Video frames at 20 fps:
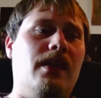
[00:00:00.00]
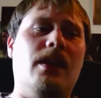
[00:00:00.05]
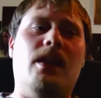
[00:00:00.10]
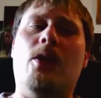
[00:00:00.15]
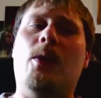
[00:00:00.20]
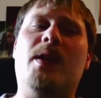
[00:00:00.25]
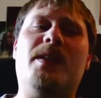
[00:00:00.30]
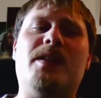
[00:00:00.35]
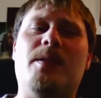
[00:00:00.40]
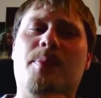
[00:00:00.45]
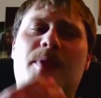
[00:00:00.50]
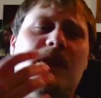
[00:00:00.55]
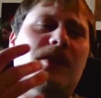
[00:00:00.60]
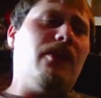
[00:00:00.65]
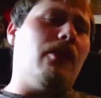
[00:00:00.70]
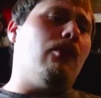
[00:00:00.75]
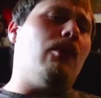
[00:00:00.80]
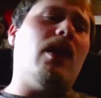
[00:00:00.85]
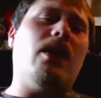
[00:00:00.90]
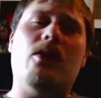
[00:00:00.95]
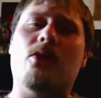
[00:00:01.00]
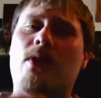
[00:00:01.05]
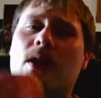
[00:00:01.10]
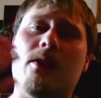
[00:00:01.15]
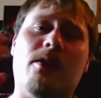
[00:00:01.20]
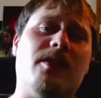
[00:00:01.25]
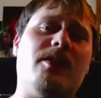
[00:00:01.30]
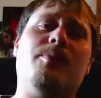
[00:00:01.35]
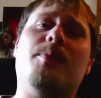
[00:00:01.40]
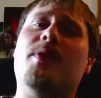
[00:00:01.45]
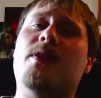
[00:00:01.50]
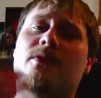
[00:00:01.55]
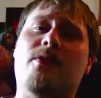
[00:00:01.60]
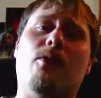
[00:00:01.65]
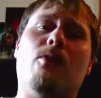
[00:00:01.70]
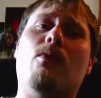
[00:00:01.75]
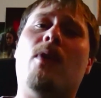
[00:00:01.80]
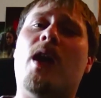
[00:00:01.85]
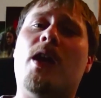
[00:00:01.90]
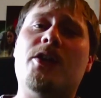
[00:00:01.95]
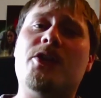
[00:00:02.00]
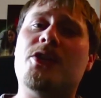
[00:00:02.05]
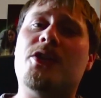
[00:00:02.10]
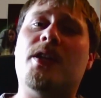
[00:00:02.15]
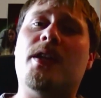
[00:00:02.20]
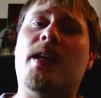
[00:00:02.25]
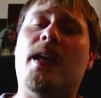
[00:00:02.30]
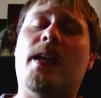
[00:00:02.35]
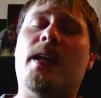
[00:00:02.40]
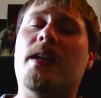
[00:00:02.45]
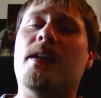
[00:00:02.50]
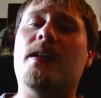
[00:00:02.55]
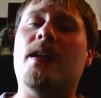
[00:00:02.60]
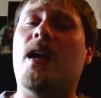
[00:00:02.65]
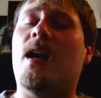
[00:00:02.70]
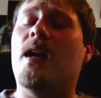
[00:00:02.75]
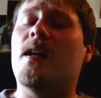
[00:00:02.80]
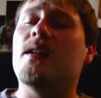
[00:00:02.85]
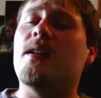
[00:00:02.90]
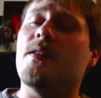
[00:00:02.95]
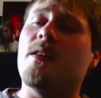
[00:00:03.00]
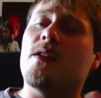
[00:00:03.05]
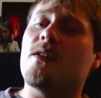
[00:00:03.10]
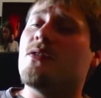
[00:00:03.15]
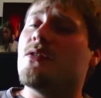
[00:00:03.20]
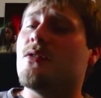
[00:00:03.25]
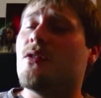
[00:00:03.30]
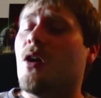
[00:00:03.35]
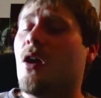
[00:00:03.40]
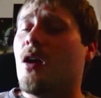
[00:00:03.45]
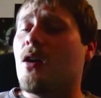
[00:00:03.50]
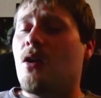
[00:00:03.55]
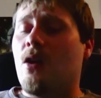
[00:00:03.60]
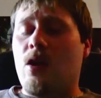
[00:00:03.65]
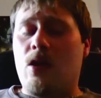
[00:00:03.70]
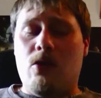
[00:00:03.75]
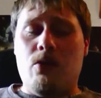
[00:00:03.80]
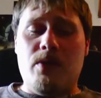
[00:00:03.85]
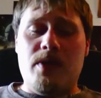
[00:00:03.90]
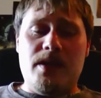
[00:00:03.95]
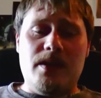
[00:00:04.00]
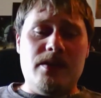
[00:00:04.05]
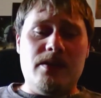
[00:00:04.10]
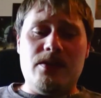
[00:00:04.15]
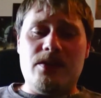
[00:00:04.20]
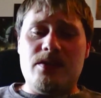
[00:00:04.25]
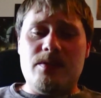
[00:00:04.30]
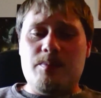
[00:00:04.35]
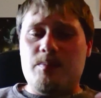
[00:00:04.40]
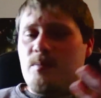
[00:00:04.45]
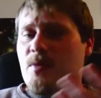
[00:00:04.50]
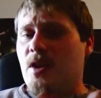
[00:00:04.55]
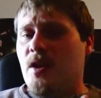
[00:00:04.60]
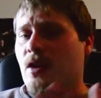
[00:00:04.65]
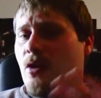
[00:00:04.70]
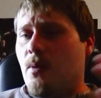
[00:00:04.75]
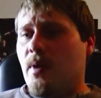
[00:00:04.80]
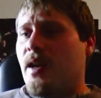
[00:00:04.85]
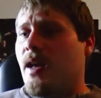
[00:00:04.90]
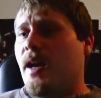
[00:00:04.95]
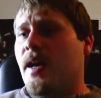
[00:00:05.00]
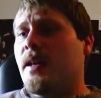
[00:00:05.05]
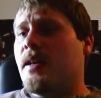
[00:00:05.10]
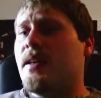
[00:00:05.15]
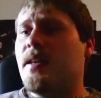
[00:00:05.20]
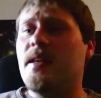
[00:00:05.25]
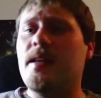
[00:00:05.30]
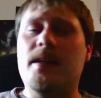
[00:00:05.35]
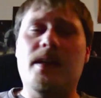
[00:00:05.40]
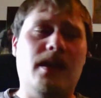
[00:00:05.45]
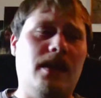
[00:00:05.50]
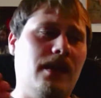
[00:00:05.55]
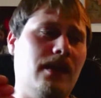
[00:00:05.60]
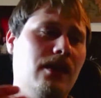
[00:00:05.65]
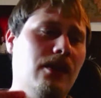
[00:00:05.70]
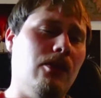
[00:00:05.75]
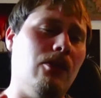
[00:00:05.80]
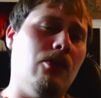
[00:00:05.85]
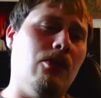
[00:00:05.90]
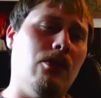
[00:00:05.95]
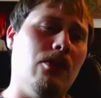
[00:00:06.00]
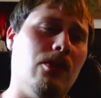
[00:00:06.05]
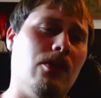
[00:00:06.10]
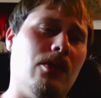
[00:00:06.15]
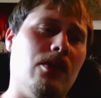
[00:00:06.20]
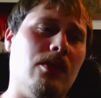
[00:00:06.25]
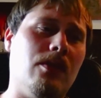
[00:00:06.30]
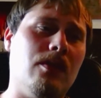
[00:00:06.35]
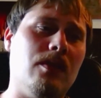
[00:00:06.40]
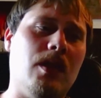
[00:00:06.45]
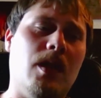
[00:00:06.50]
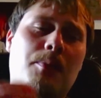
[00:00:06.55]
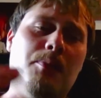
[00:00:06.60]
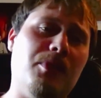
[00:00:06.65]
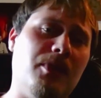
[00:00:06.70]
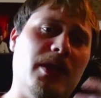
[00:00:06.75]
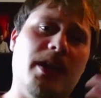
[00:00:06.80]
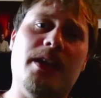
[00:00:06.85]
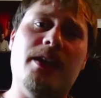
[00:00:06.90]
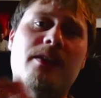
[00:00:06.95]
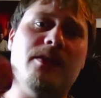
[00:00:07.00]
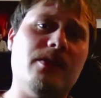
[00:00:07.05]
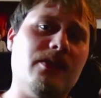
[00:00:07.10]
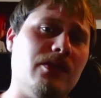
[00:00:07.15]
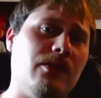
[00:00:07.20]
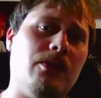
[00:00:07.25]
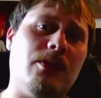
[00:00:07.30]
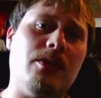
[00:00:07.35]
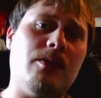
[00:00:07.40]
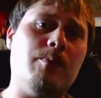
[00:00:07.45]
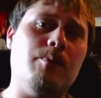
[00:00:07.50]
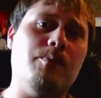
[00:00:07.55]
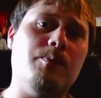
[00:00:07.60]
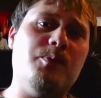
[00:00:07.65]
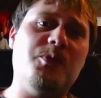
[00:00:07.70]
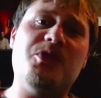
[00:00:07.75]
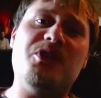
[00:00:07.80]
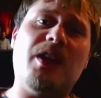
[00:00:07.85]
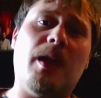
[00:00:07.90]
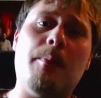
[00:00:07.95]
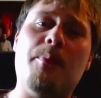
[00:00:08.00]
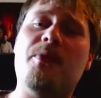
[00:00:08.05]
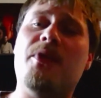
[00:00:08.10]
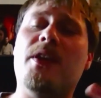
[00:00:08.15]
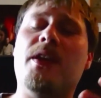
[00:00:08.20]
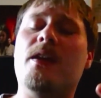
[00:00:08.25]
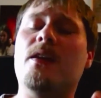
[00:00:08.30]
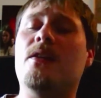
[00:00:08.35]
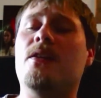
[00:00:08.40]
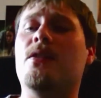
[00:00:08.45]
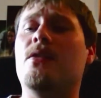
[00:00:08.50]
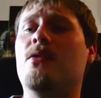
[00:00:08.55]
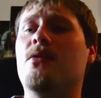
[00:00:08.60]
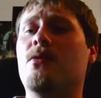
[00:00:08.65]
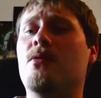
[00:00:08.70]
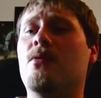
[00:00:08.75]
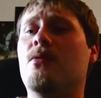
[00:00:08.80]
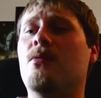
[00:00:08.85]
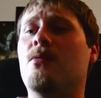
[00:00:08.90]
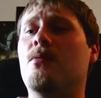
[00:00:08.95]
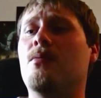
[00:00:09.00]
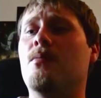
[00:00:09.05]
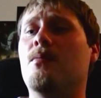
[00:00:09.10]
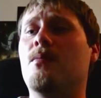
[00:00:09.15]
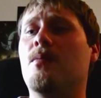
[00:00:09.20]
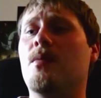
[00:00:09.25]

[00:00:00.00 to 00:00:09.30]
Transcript: you know, it's a bit of a runaround, it's a bit of a rush to get it done, and there's not always, you know, an idea or a place or something to